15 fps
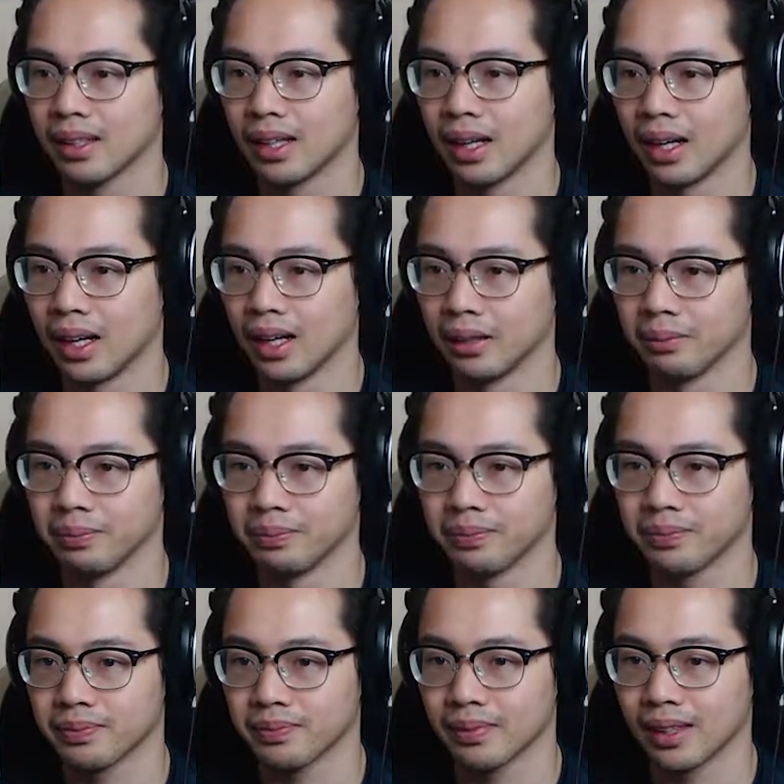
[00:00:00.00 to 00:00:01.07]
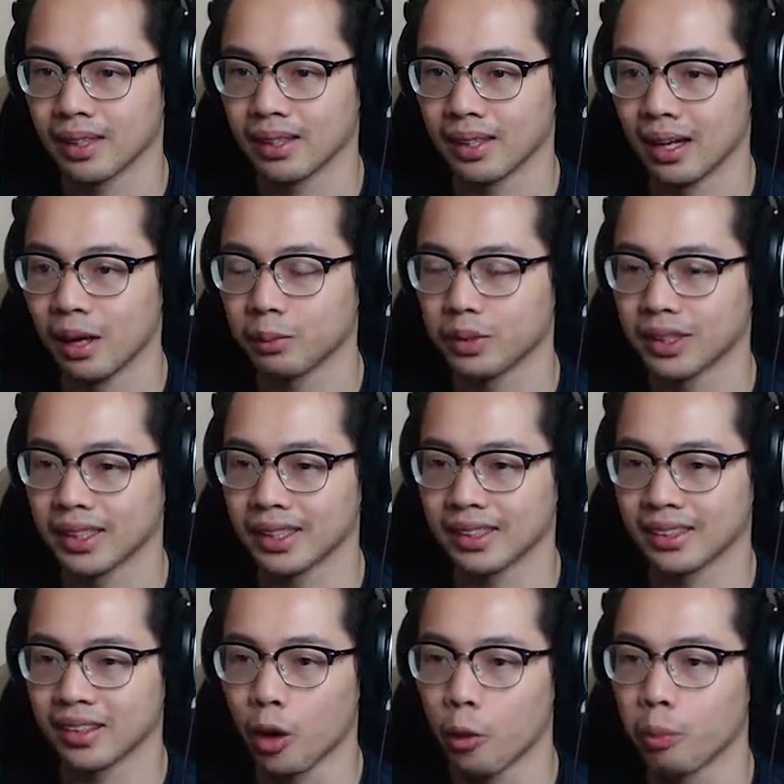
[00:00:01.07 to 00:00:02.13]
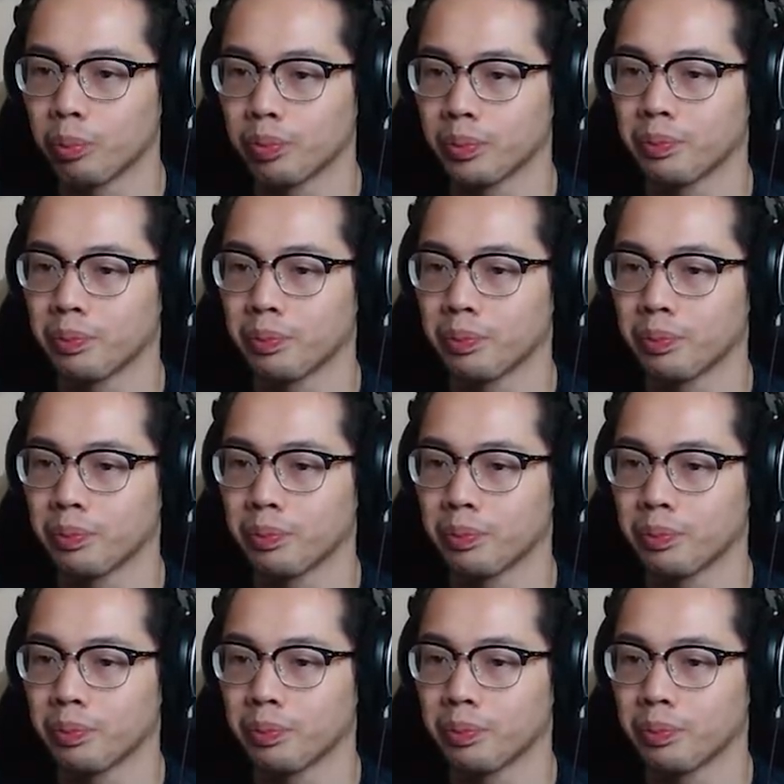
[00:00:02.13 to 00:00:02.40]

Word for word: Um, I'm just gonna go